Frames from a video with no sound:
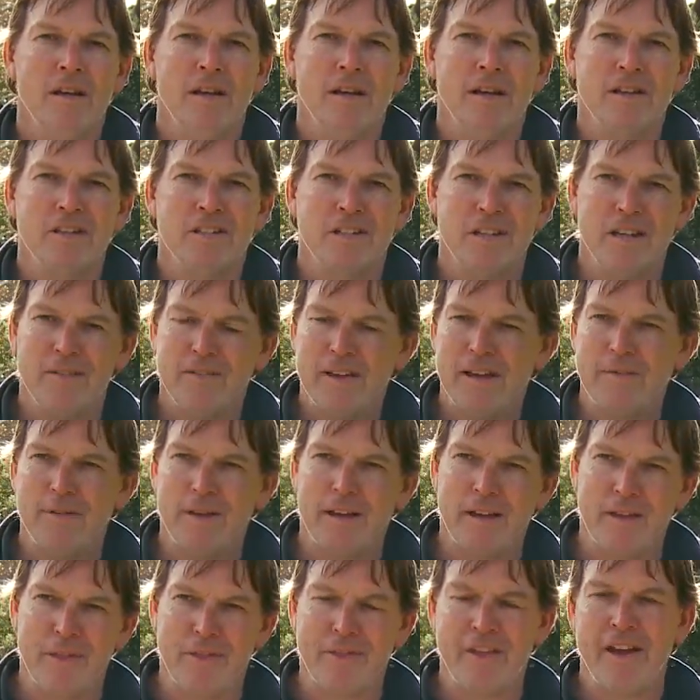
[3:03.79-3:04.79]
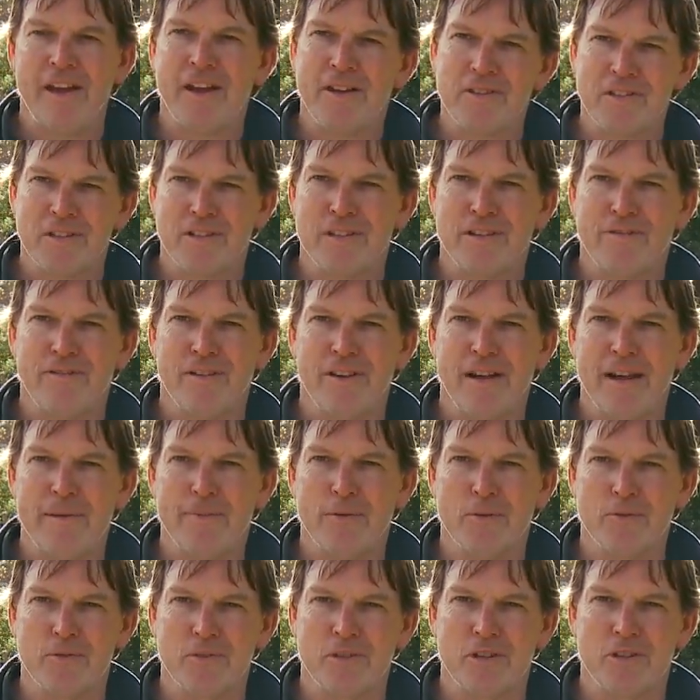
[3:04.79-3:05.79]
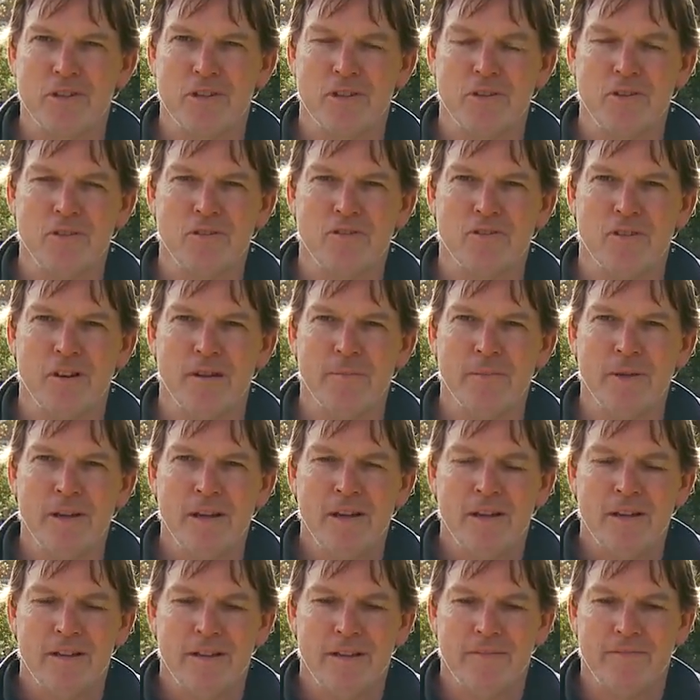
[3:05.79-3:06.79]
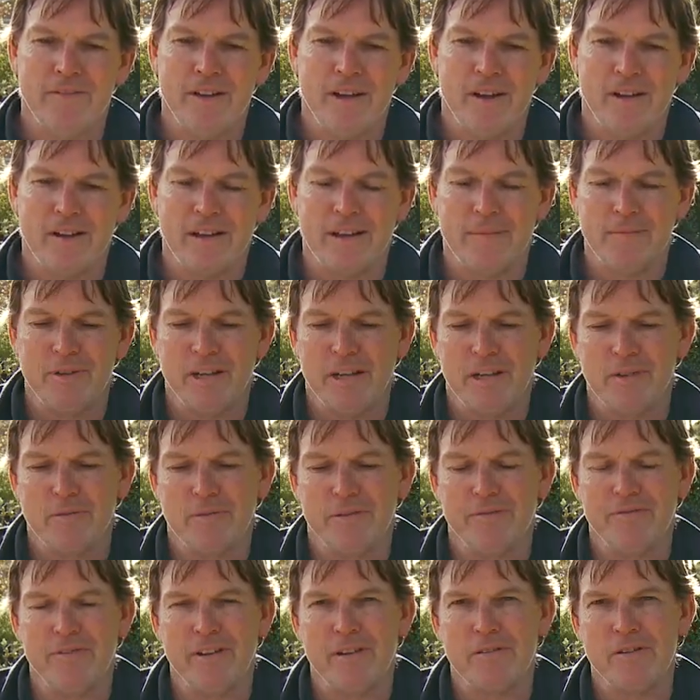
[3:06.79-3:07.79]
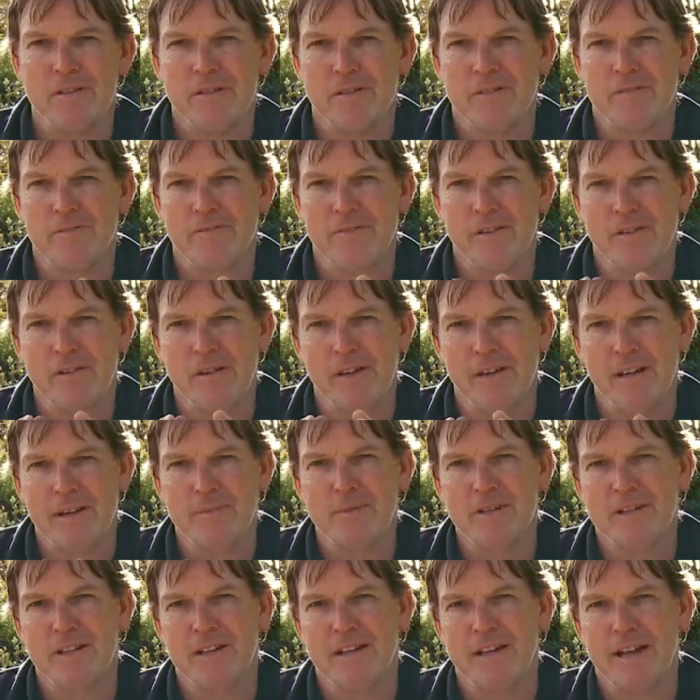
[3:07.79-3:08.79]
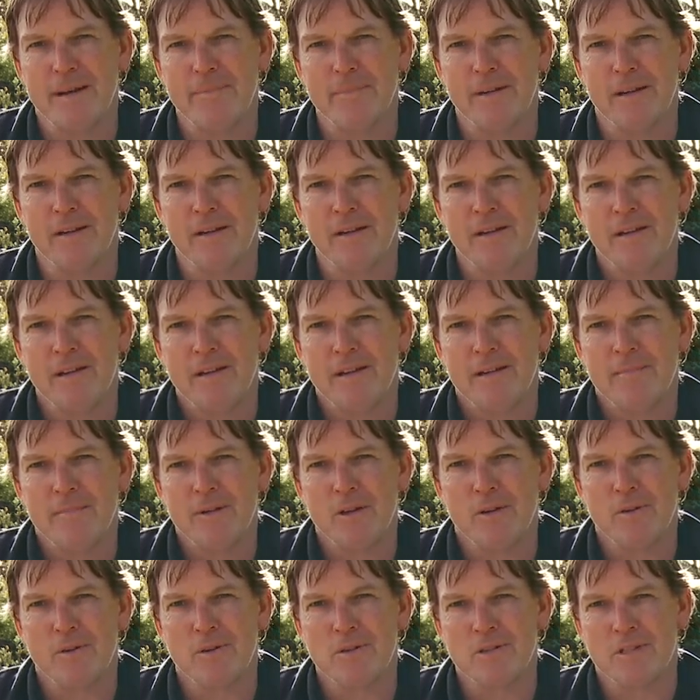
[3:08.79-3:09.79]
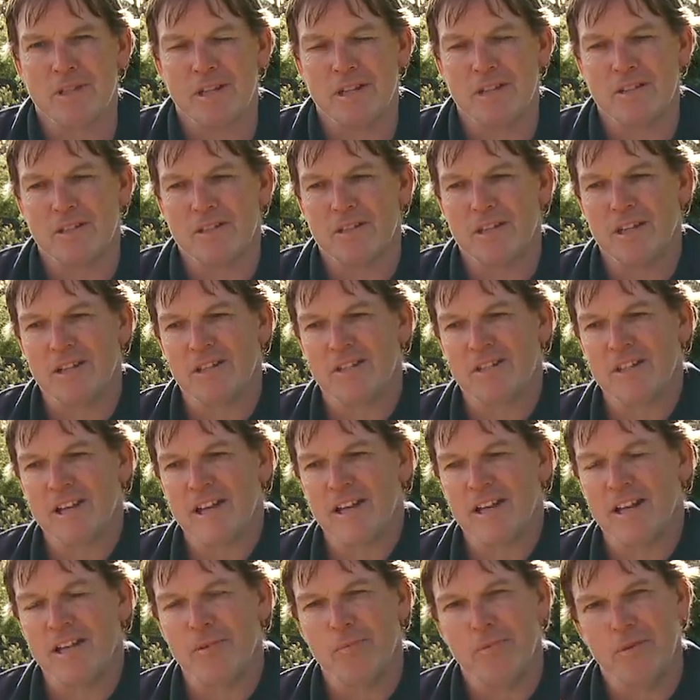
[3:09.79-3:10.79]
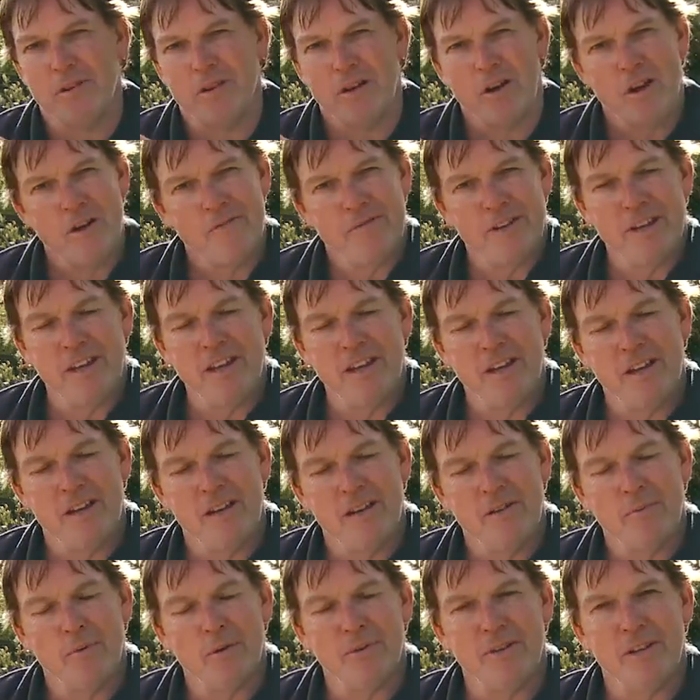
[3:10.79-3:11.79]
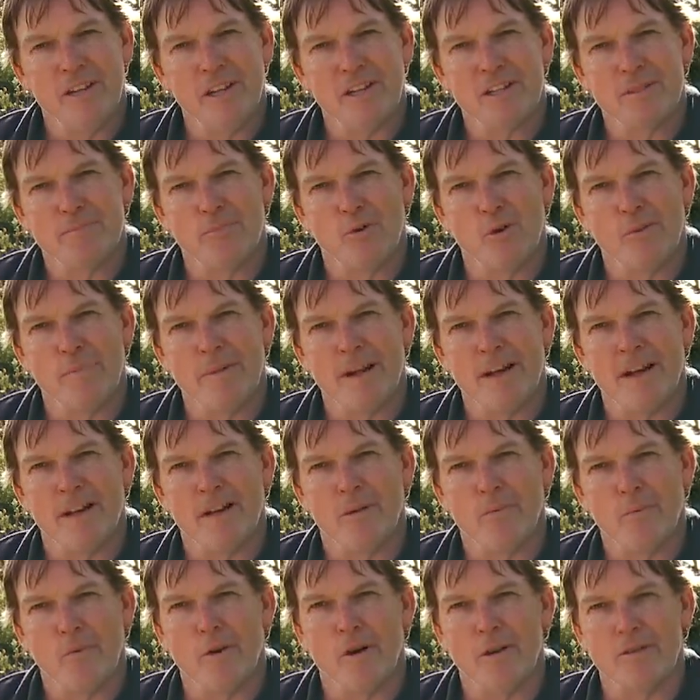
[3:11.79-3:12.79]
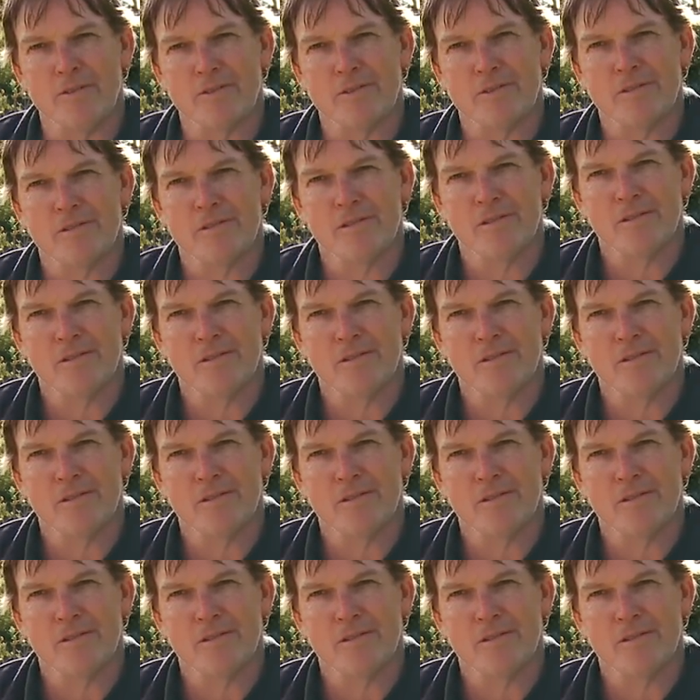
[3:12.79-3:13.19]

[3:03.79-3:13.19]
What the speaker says: Instead of having 1,000 different apples to choose from, they've now come down to a very, very limited number, because it's exactly over here what the export market wants.